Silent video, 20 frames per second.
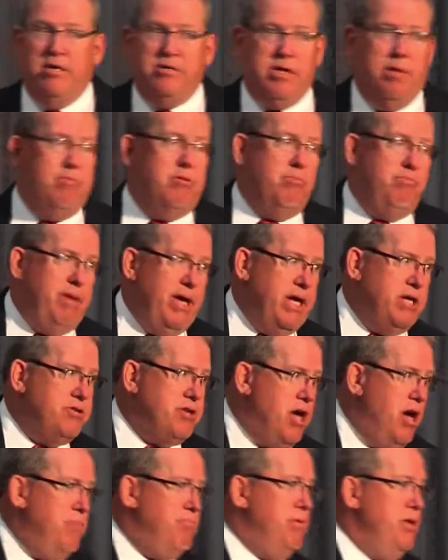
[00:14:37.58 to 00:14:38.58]
Some of the
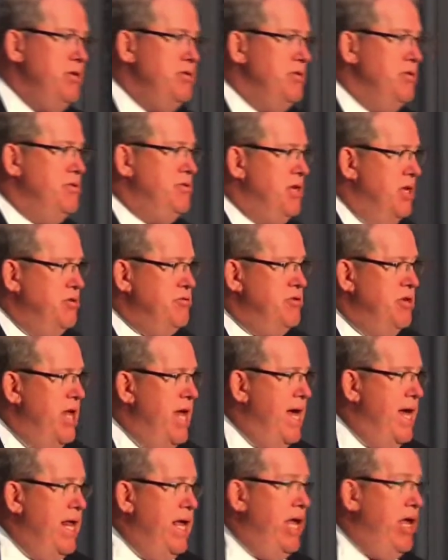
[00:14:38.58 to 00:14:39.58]
biggest companies in
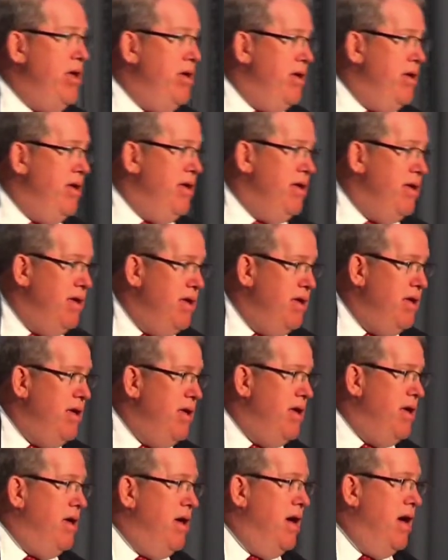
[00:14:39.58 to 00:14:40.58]
Cincinnati
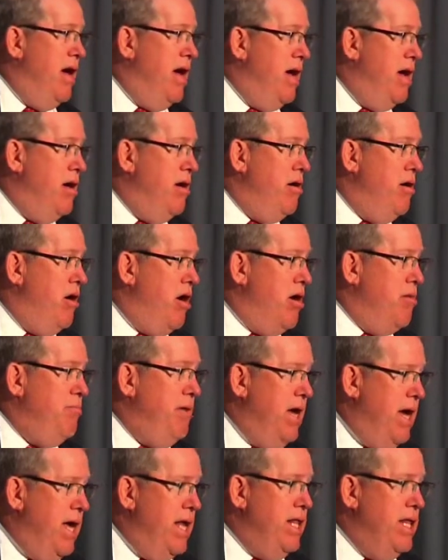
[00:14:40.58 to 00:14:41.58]
are
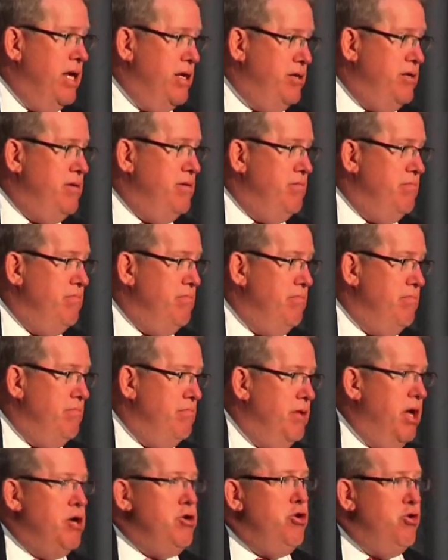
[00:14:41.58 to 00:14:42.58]
behind this.
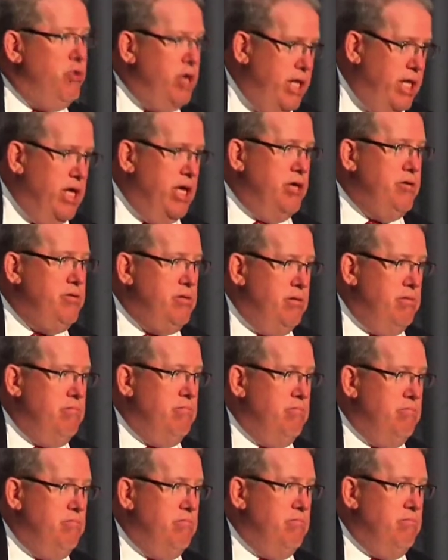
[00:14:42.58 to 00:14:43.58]
They're doing this.
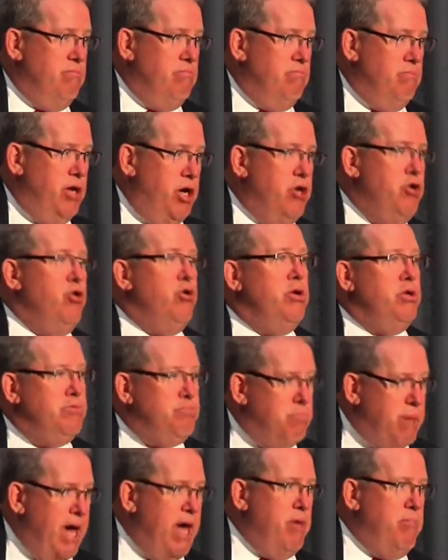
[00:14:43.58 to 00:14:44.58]
They're doing
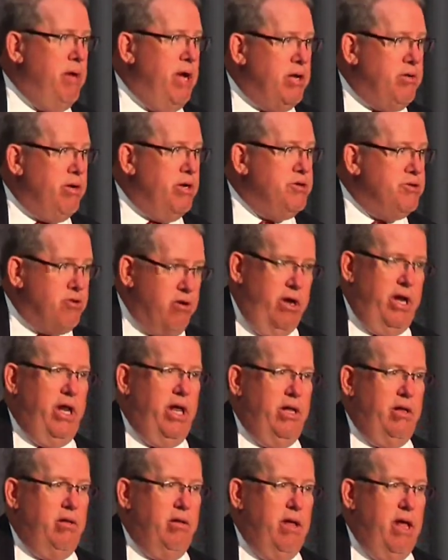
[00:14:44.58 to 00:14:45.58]
biometric
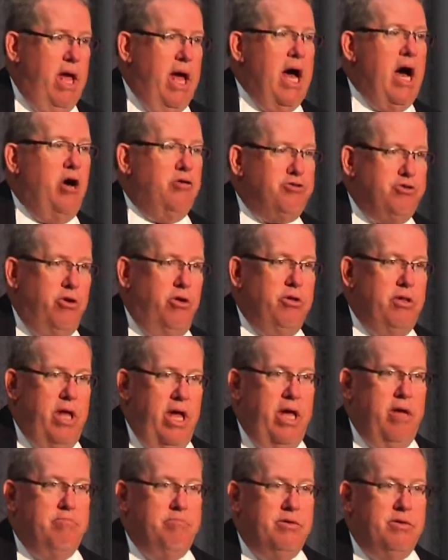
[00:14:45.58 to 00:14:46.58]
screening. Household
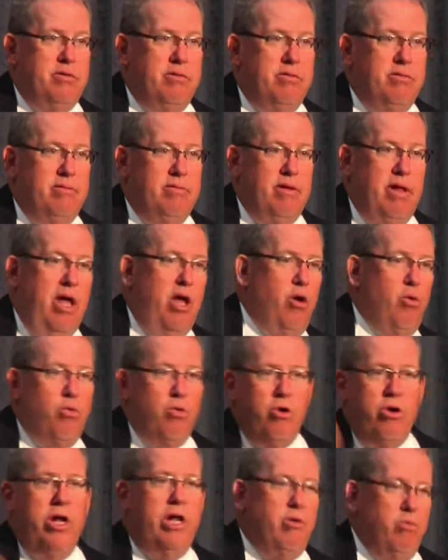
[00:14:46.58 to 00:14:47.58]
names.
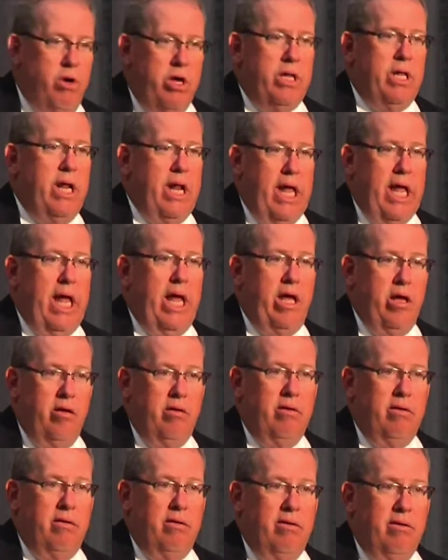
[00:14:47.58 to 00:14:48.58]
We're in one today,
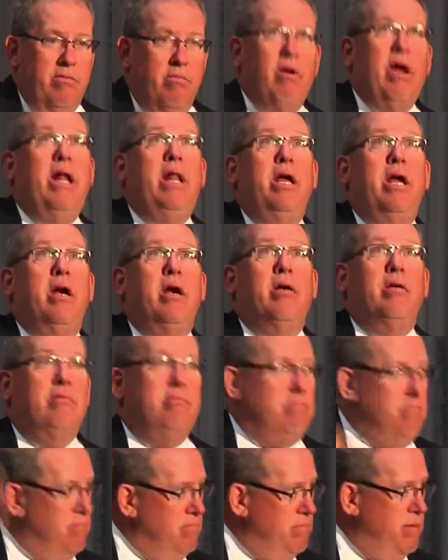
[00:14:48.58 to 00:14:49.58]
right here,
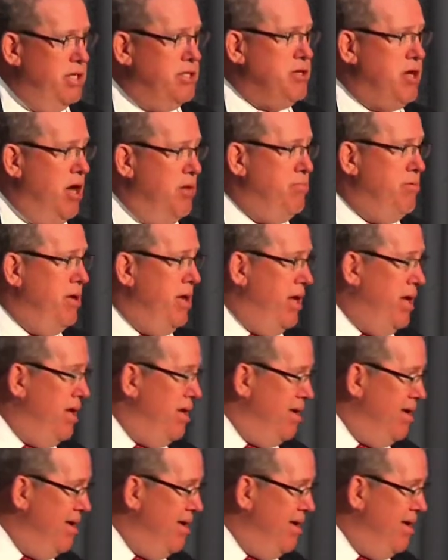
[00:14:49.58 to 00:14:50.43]
this company.